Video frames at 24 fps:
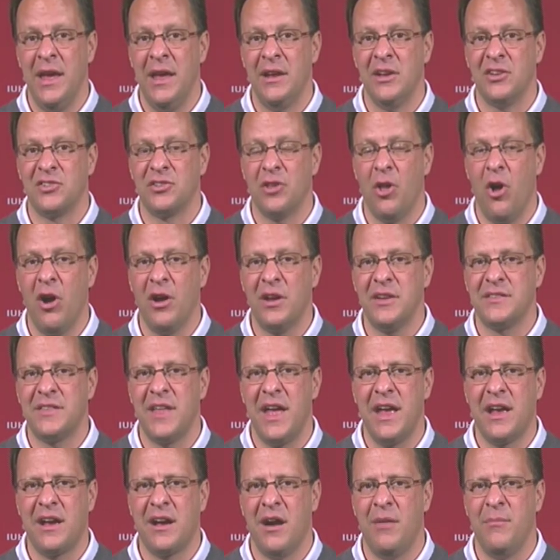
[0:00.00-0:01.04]
as long as
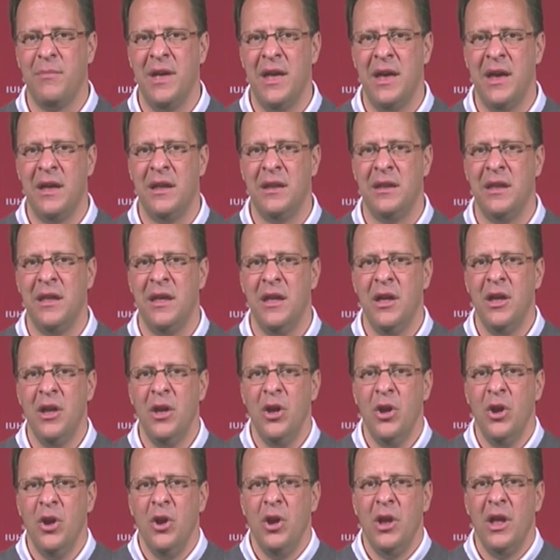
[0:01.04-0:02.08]
they come in,
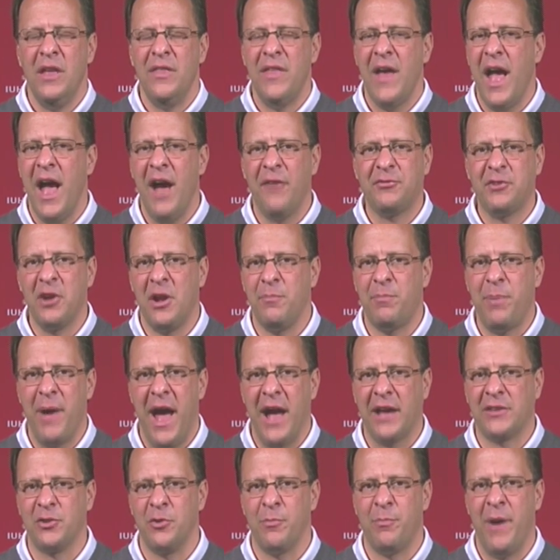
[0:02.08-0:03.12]
they have to
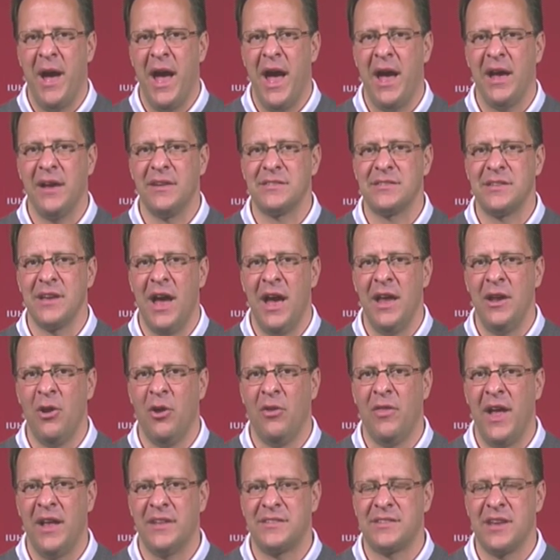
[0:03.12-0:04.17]
unpack their bags. I
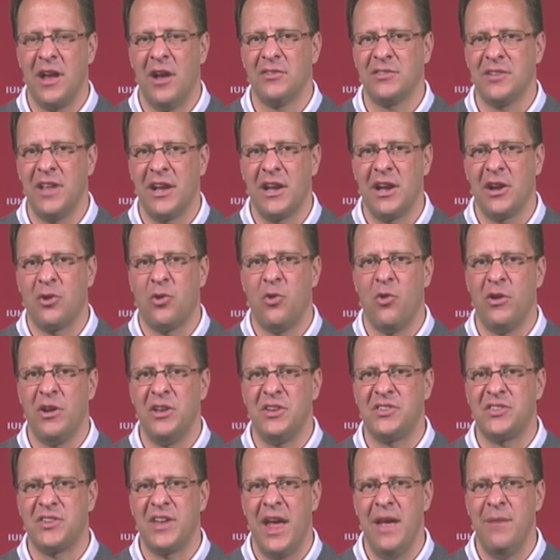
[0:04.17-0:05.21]
know that sounds like a corny
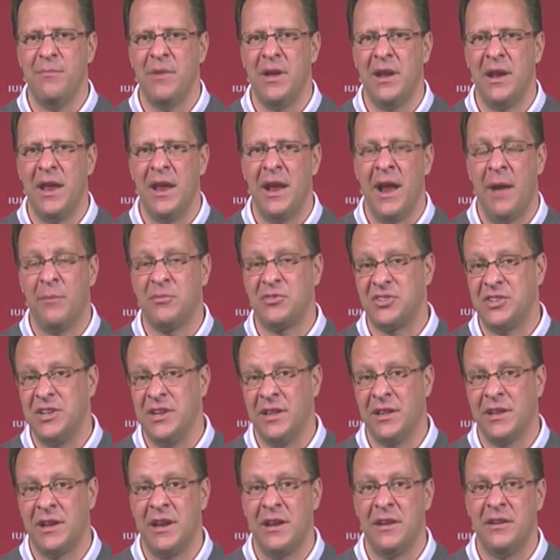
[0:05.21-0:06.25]
statement, and I'm
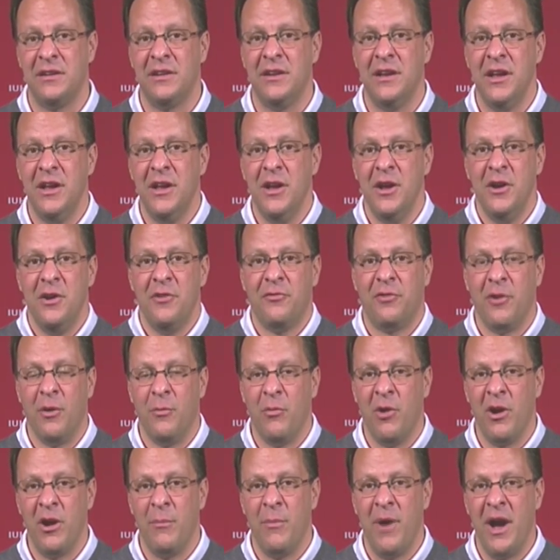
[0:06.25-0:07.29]
stealing it from
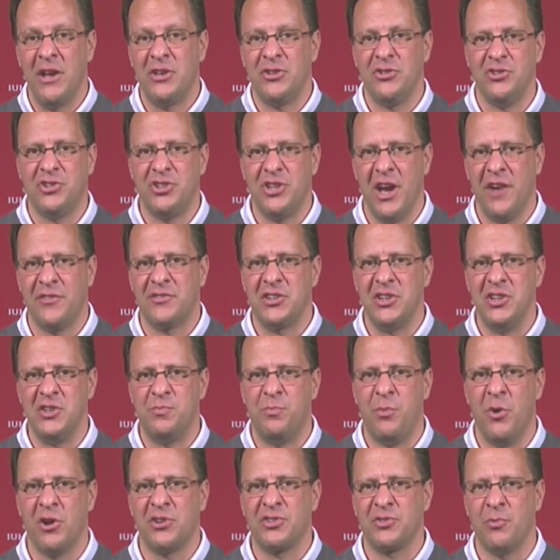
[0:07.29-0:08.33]
one of Mike Krzyzewski's
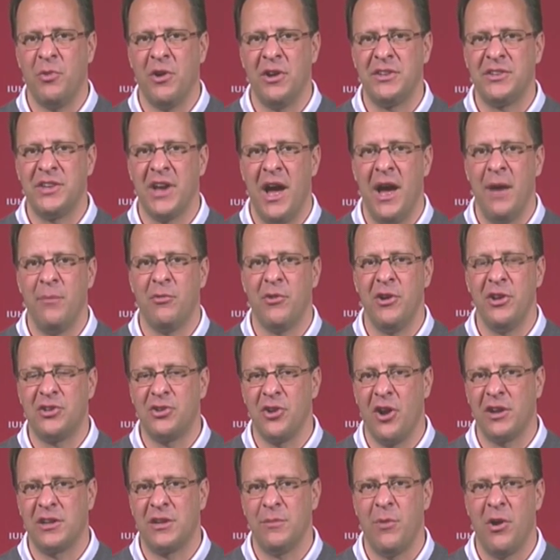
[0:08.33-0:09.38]
books one time where he
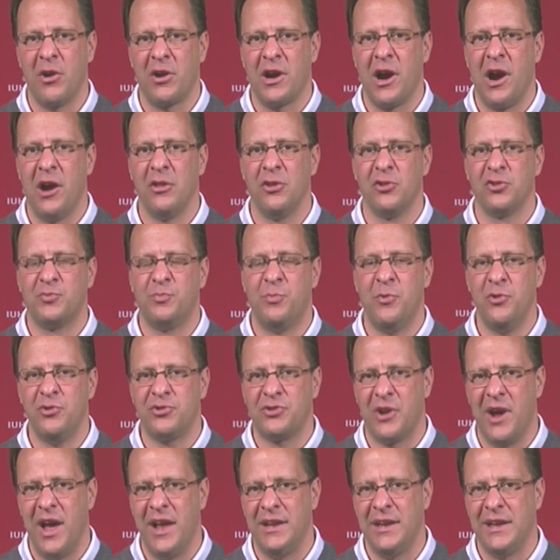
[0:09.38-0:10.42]
talked about Carlos
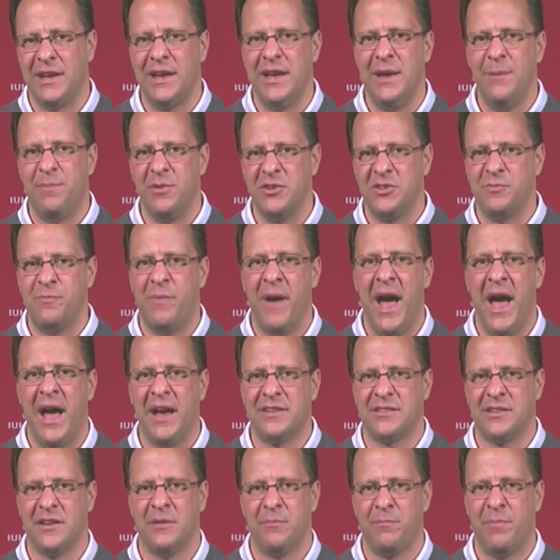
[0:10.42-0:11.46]
Boozer had to keep his
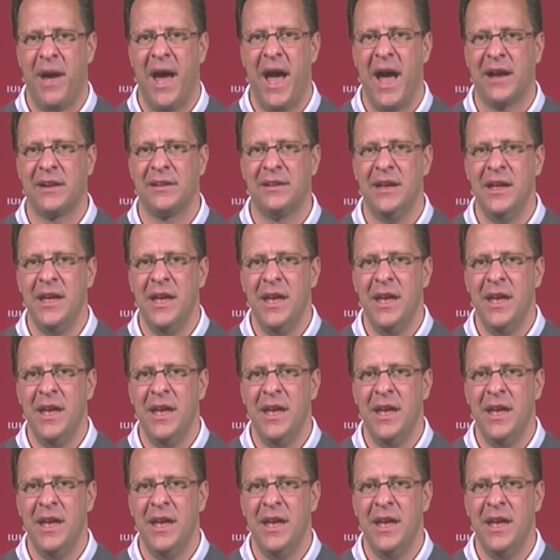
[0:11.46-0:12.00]
bags unpacked.